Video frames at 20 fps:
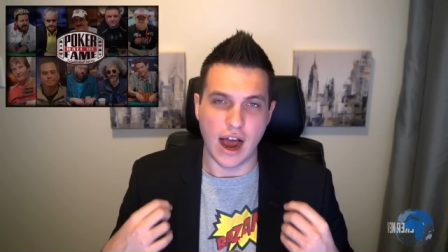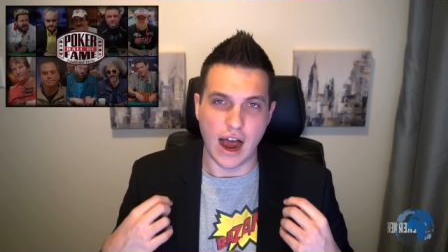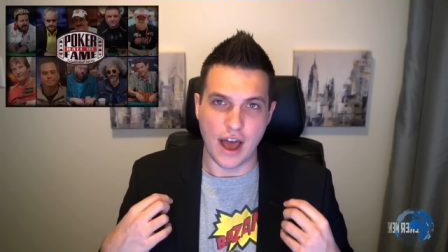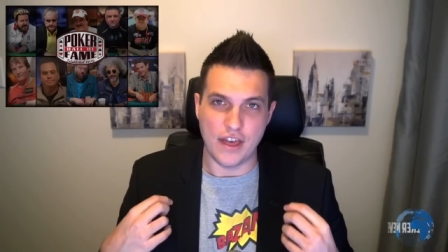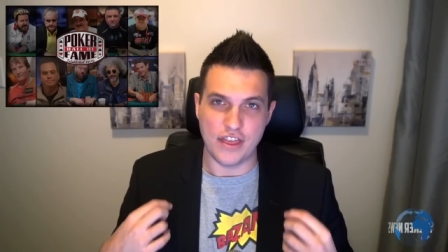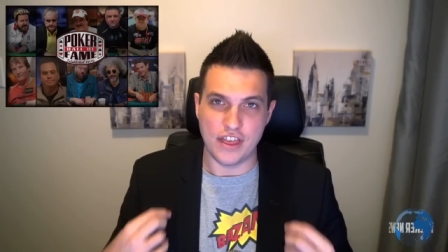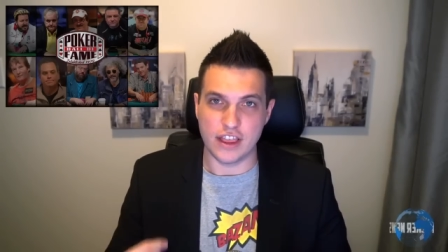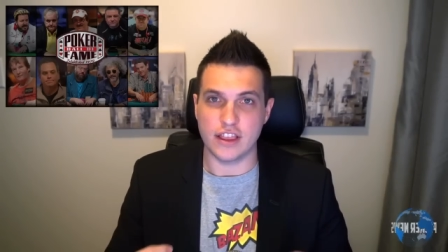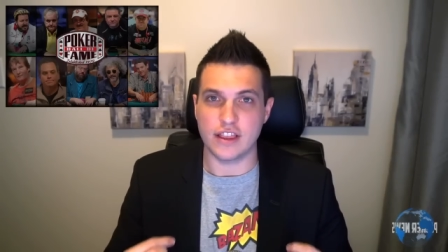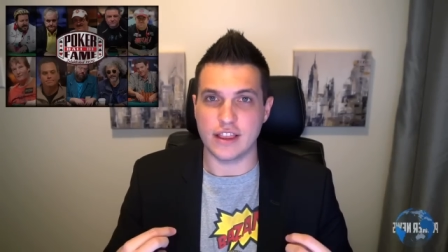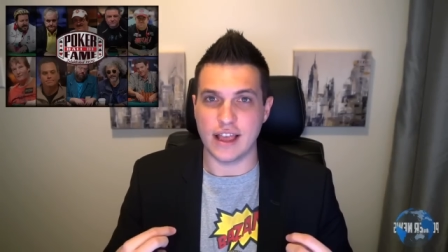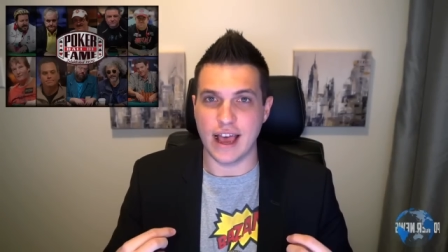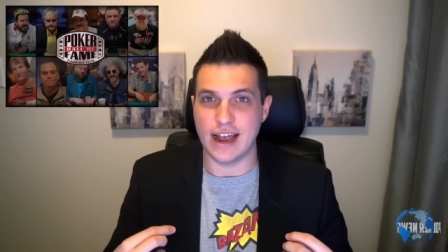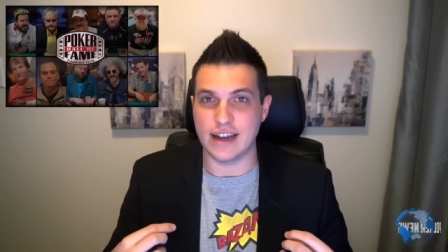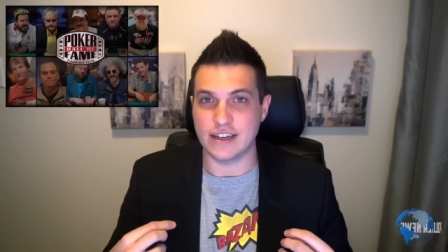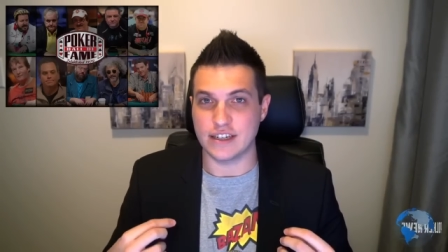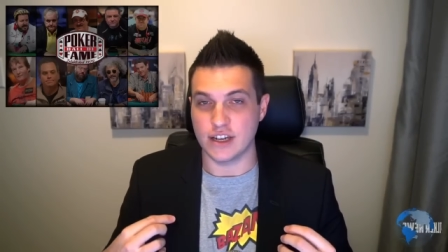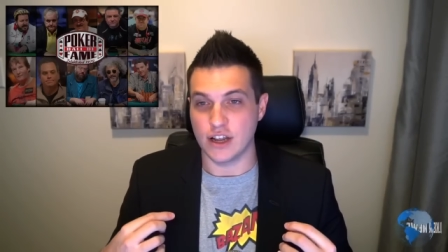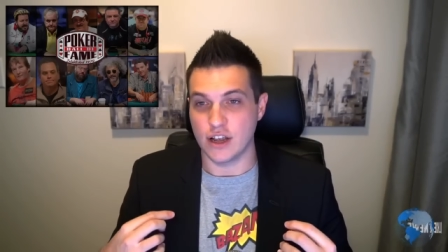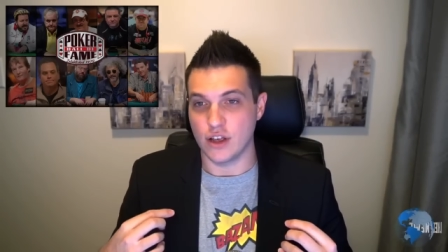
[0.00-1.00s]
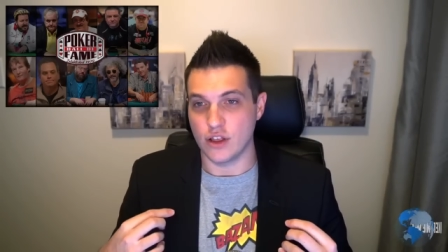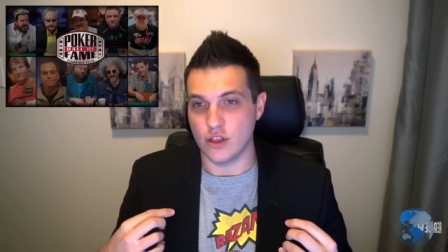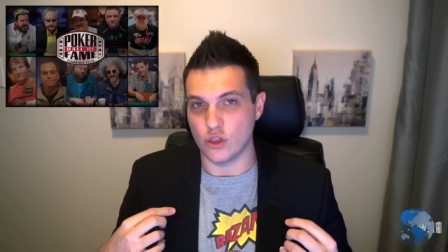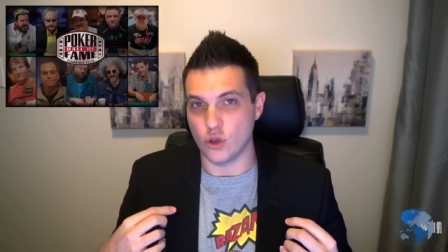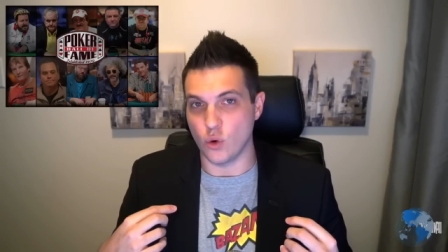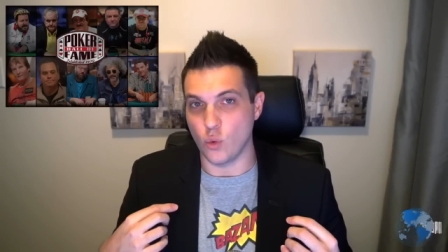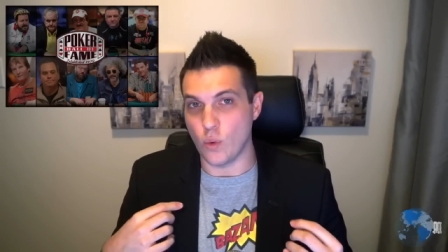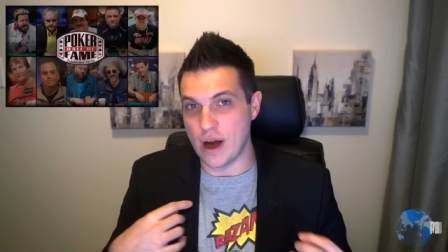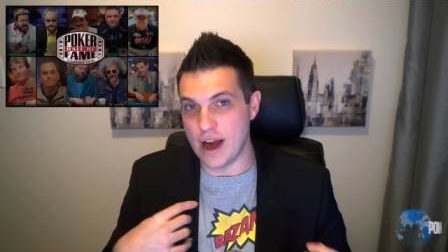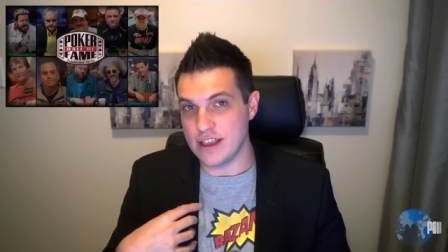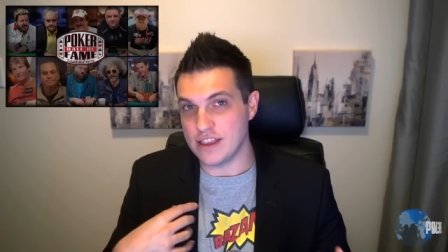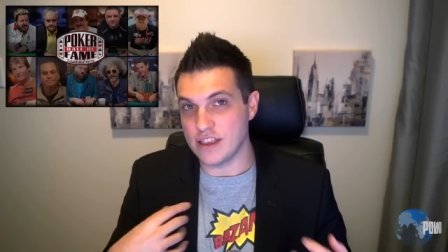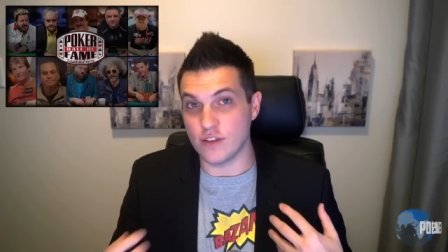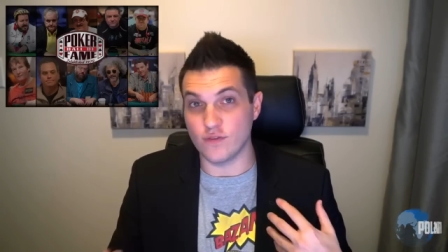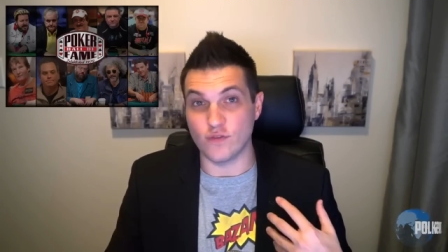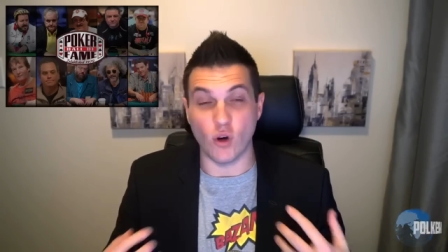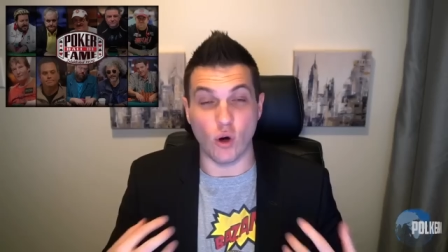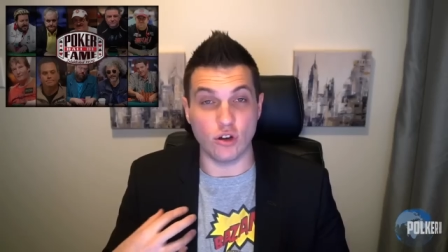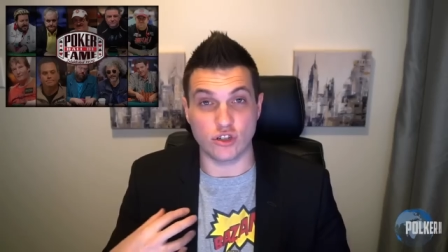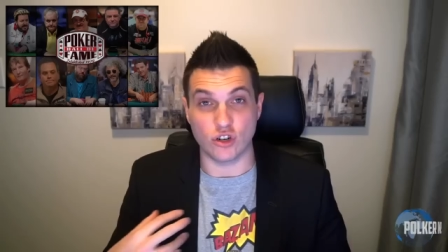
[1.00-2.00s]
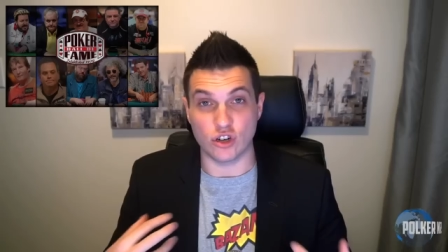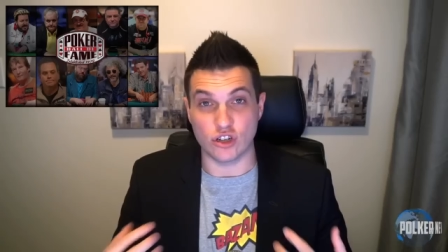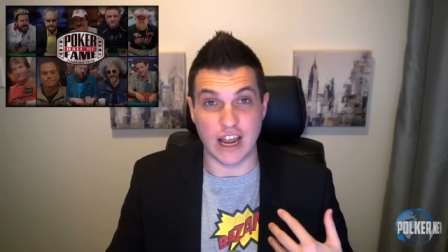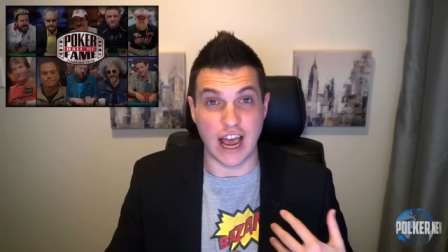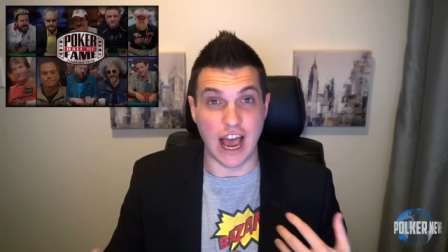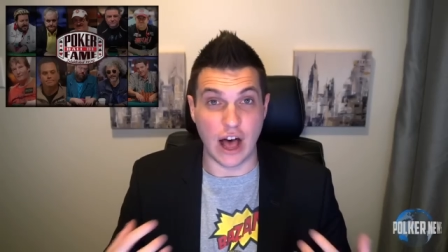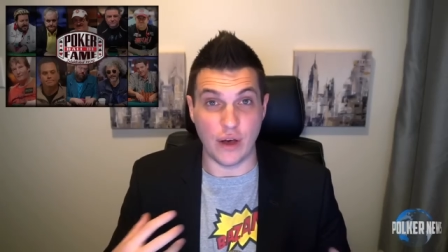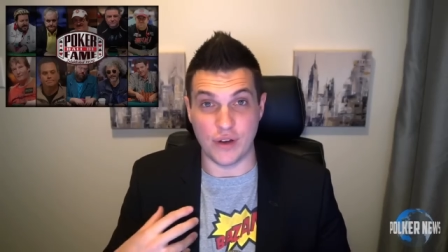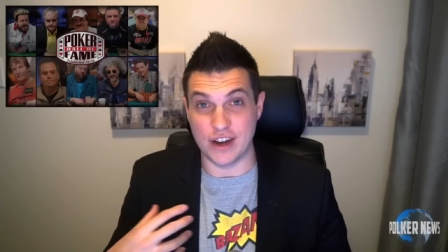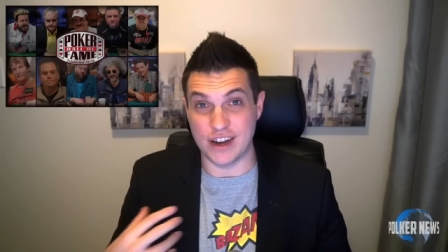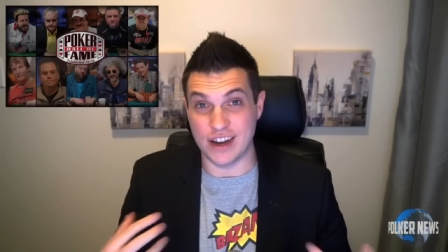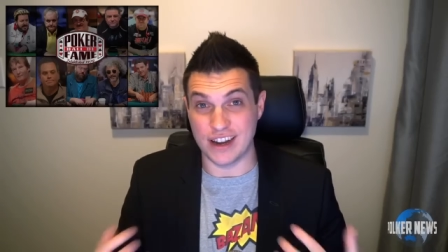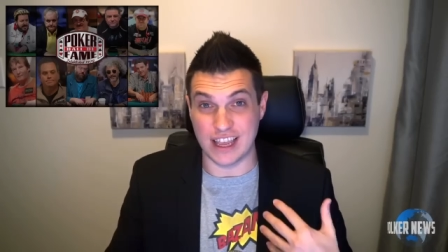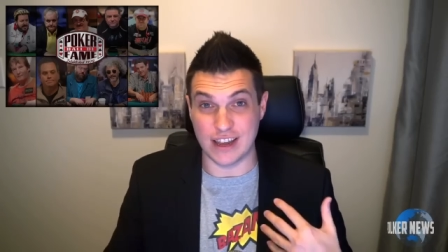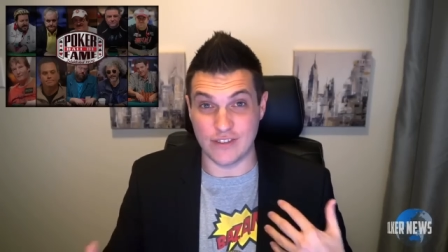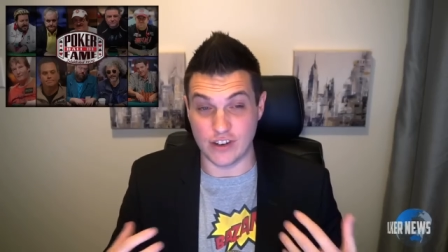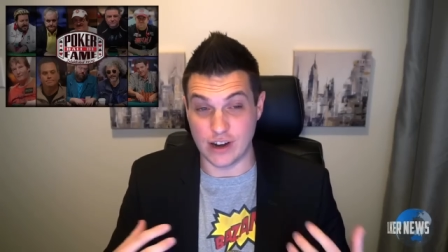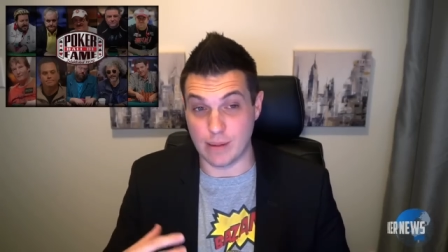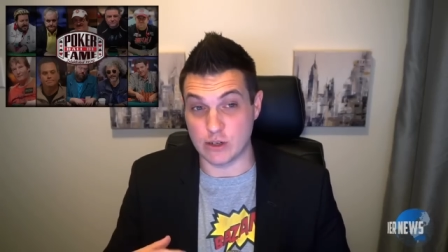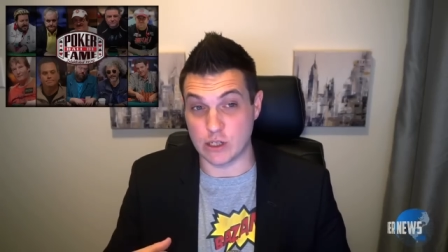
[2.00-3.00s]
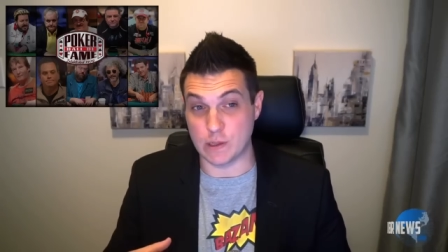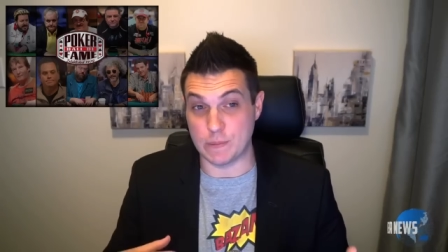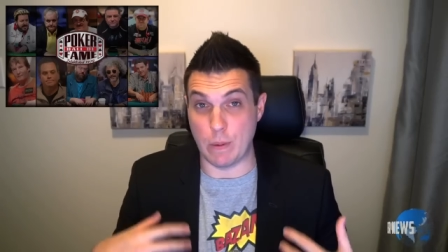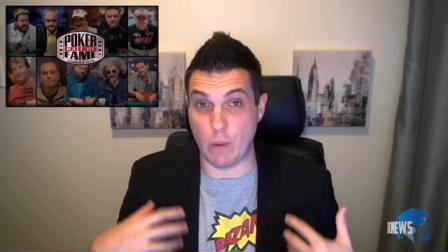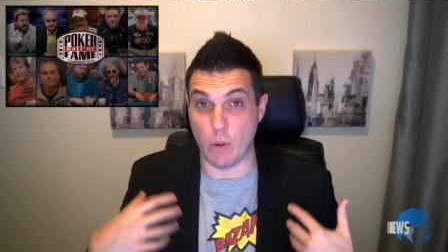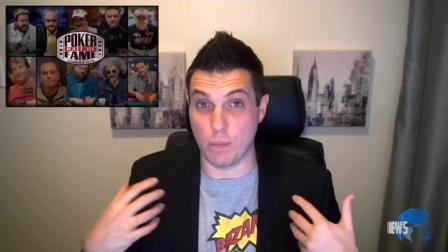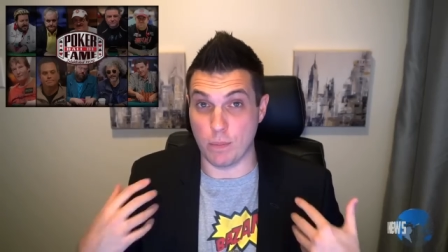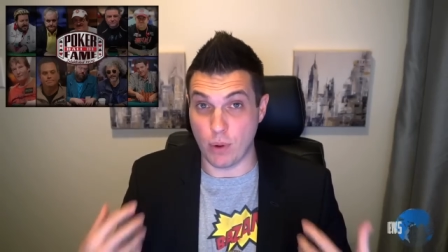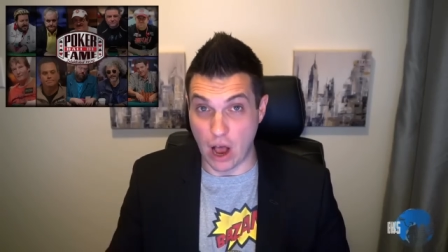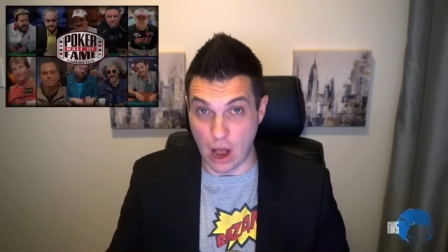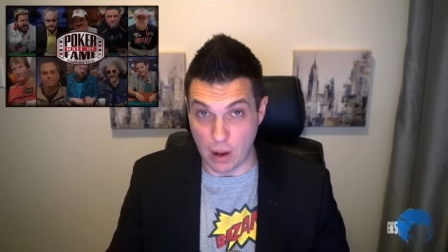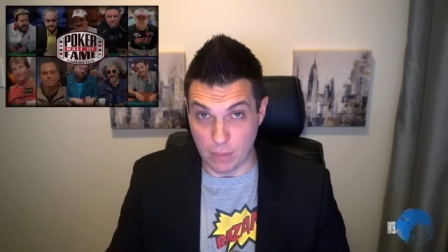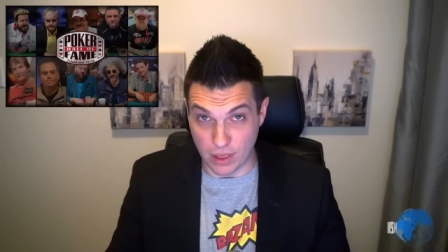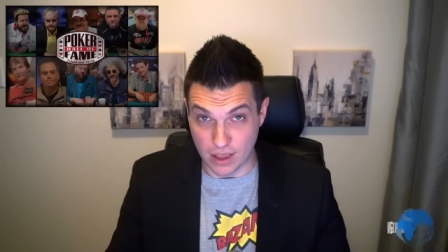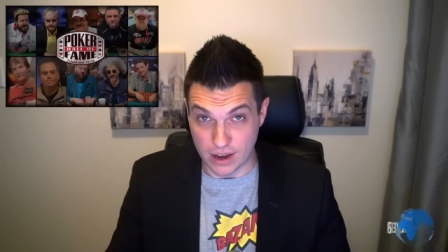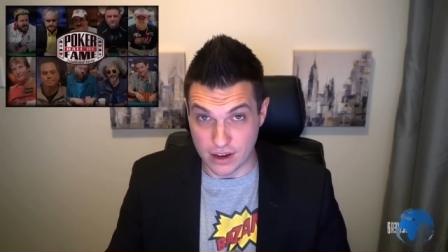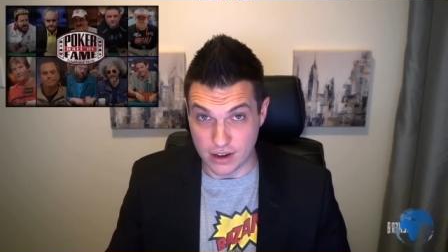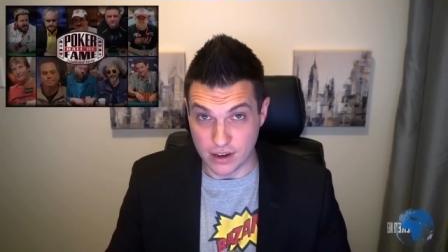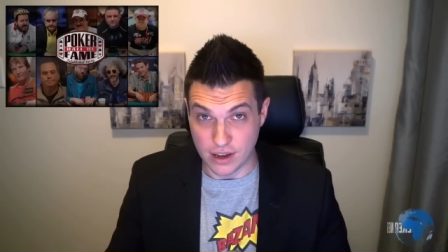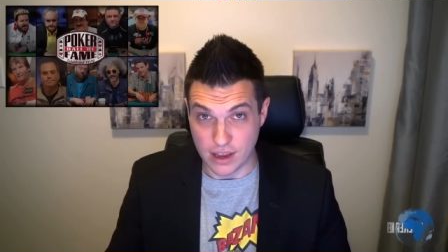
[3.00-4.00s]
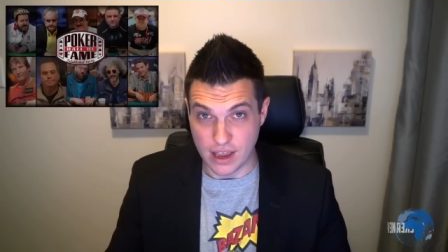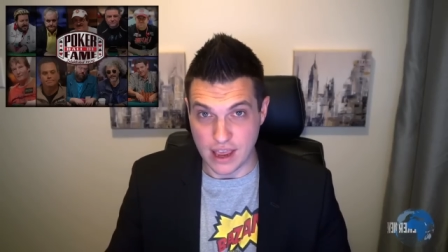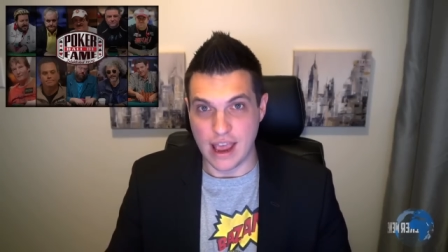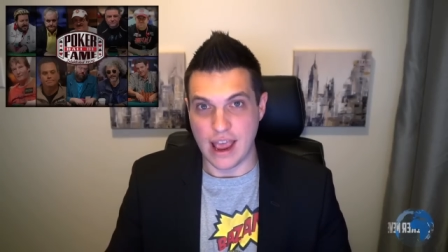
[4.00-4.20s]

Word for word: I think that the way that the votes are tallied and given up should be more public.